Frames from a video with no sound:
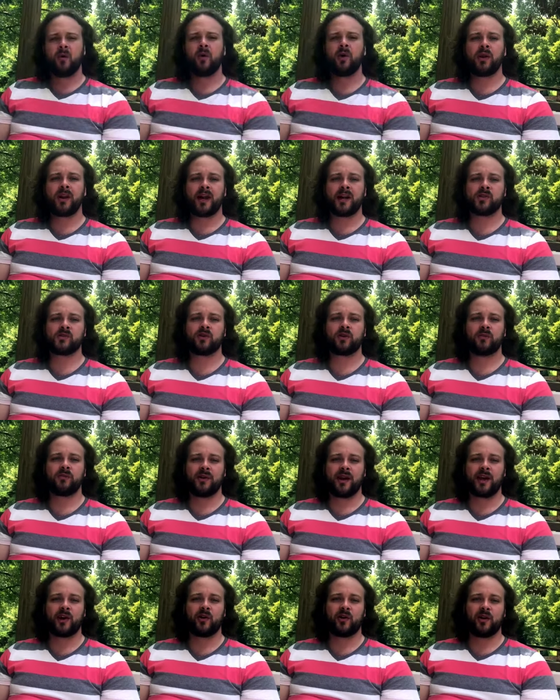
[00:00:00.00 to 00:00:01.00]
we'll answer them
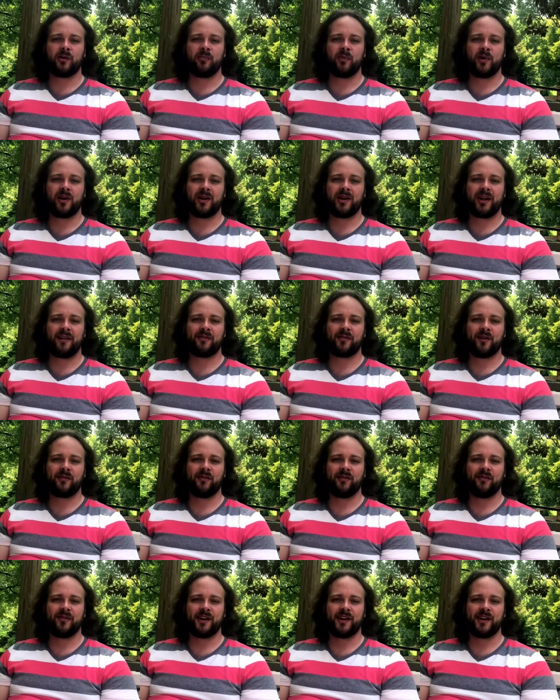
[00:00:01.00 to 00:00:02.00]
later in a Point
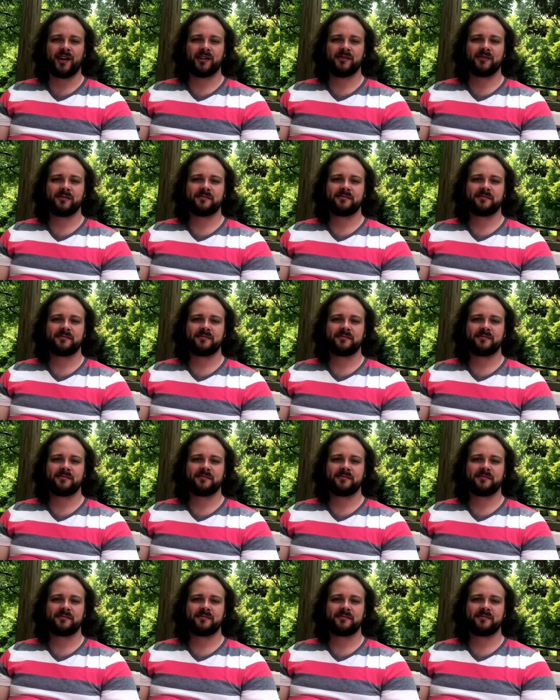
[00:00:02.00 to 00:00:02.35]
Leftover video.